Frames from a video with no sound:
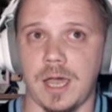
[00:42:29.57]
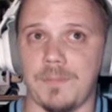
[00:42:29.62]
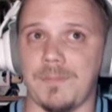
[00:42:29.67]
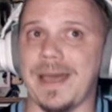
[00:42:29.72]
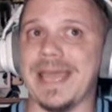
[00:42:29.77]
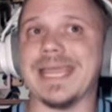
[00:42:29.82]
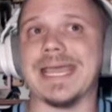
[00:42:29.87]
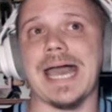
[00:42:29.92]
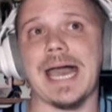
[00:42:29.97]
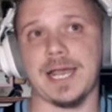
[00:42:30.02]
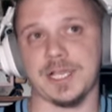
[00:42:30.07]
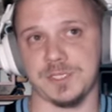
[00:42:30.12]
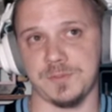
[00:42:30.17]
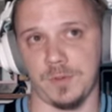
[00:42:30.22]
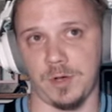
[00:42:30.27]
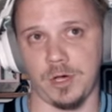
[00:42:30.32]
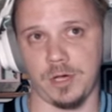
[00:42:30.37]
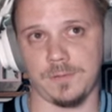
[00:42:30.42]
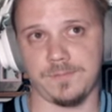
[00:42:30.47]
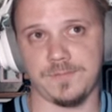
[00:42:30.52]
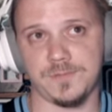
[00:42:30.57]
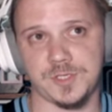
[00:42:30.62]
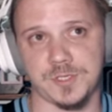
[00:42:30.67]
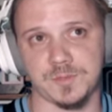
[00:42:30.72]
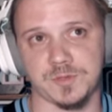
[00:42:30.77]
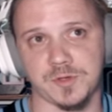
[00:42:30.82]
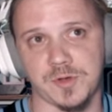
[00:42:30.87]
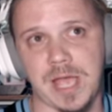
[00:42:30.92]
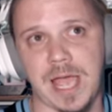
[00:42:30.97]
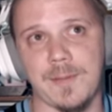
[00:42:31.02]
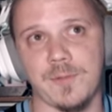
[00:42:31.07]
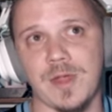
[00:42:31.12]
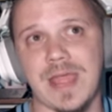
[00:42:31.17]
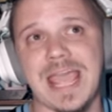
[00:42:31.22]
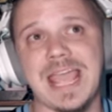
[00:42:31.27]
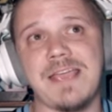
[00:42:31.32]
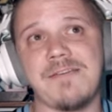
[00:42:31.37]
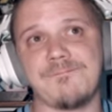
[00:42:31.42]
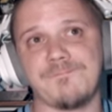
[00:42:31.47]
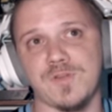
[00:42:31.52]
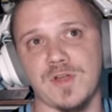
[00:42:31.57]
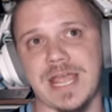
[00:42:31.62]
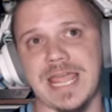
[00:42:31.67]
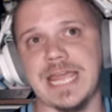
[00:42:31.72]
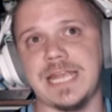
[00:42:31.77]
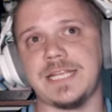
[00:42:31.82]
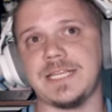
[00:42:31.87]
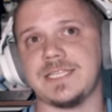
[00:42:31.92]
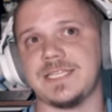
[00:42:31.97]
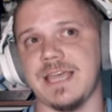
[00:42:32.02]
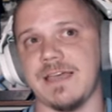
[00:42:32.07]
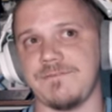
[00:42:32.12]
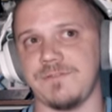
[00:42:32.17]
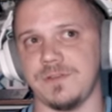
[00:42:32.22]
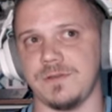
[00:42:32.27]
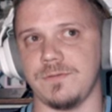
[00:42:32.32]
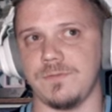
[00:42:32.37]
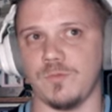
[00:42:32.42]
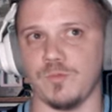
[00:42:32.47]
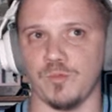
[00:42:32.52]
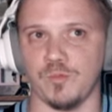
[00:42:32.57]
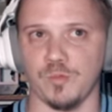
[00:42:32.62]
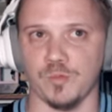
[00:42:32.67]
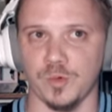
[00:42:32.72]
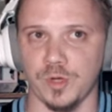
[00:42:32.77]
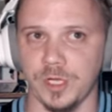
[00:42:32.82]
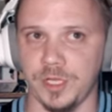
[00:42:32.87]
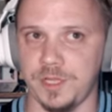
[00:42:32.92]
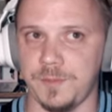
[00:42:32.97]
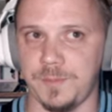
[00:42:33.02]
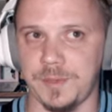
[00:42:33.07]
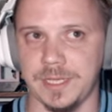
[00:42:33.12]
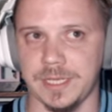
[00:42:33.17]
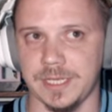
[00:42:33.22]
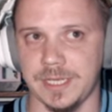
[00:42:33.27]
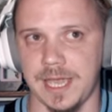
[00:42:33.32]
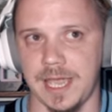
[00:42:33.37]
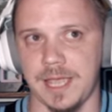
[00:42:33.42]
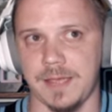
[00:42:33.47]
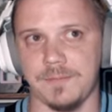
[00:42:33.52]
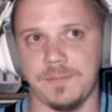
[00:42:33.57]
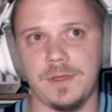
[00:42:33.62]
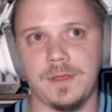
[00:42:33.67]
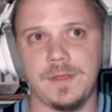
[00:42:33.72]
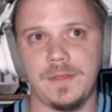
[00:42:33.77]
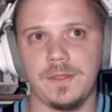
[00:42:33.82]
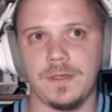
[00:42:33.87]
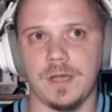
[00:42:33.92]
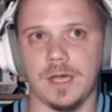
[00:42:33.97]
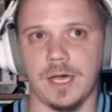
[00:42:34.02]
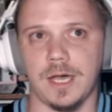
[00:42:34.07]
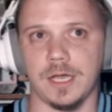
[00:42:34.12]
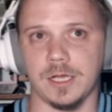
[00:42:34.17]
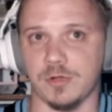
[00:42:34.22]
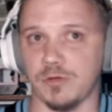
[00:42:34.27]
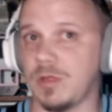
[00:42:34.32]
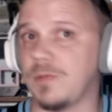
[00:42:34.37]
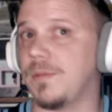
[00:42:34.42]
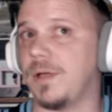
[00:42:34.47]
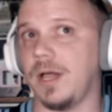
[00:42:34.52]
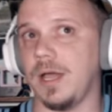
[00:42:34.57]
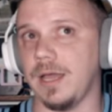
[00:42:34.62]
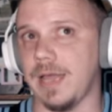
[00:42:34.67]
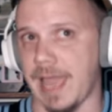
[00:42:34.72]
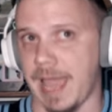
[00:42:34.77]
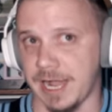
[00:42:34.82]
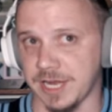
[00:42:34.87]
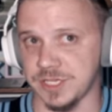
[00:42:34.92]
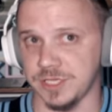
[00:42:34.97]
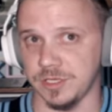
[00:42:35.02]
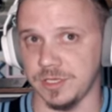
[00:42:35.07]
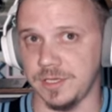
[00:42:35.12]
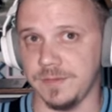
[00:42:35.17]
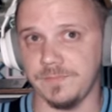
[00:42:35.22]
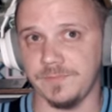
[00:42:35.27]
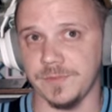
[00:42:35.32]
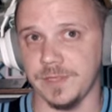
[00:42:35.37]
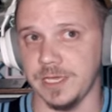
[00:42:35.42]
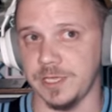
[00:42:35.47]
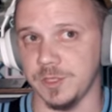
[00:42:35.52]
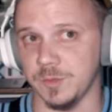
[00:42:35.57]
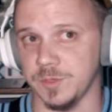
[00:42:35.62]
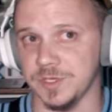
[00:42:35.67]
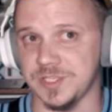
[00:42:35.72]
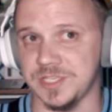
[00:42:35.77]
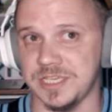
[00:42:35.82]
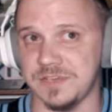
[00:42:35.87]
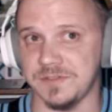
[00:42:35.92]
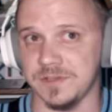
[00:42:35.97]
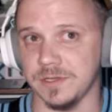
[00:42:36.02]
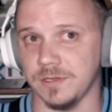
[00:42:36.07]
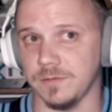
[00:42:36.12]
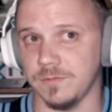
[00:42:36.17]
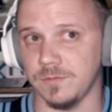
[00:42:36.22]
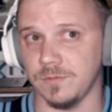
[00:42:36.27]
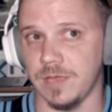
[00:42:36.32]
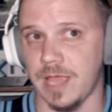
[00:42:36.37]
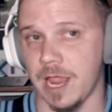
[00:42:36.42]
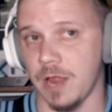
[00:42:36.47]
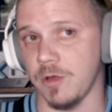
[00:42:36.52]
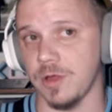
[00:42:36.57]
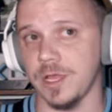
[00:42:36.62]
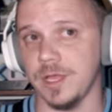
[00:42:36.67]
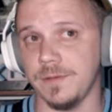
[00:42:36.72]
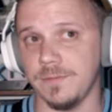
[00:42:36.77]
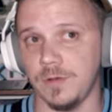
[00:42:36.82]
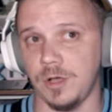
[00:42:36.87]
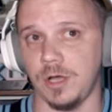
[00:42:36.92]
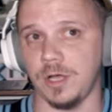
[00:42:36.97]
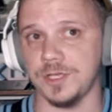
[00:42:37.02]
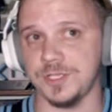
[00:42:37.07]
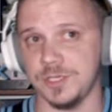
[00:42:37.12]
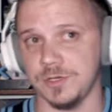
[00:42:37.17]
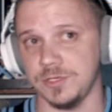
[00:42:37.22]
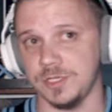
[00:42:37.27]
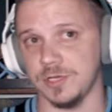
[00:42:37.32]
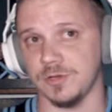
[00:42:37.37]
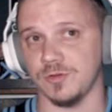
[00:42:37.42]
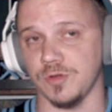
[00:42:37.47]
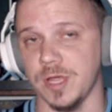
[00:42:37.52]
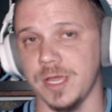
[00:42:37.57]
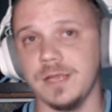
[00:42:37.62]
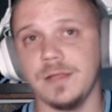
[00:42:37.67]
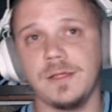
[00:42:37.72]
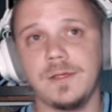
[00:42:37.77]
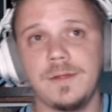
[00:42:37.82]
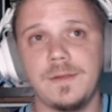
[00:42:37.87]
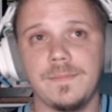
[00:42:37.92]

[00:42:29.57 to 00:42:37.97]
Mike Oxmal, subscriber, 8 for 87. Really big game. Kareem Hunt, actually, in the receiving area, also did great.